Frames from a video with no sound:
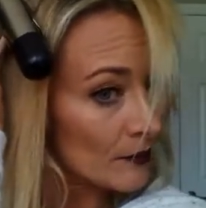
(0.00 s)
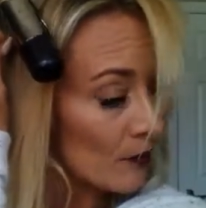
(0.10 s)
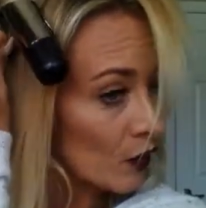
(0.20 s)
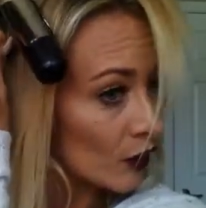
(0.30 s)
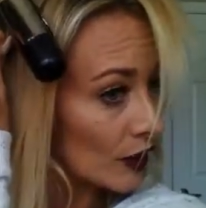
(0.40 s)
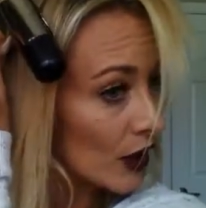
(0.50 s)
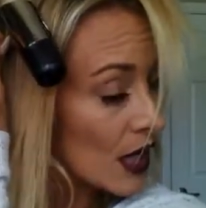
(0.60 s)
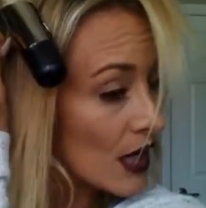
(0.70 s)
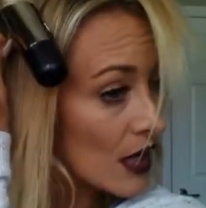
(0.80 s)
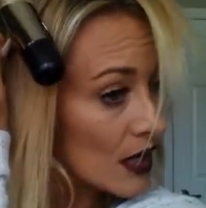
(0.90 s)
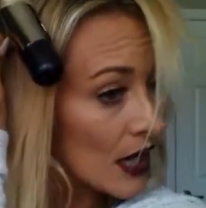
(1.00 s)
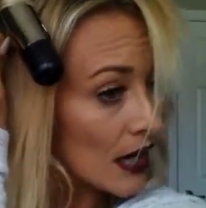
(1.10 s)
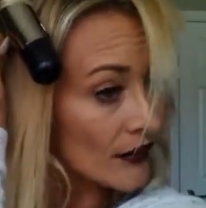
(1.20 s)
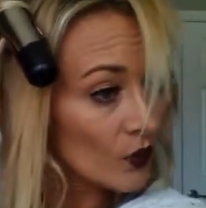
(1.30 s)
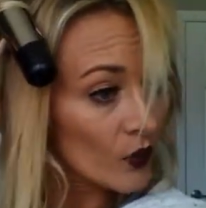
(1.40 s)
more
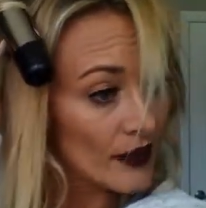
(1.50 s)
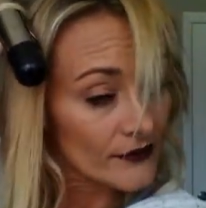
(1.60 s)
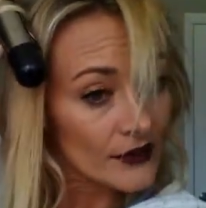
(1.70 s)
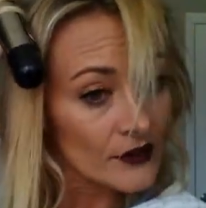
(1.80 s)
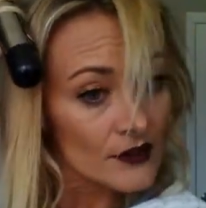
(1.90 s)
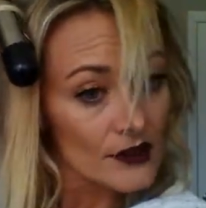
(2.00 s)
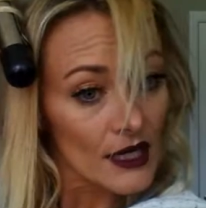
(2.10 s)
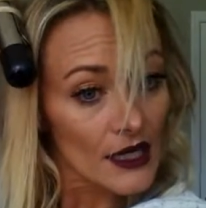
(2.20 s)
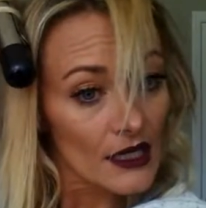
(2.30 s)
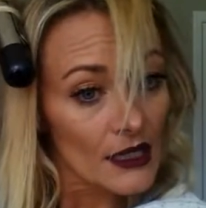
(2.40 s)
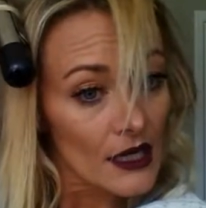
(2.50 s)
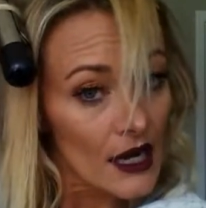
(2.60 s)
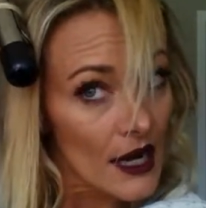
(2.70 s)
on the wavier side.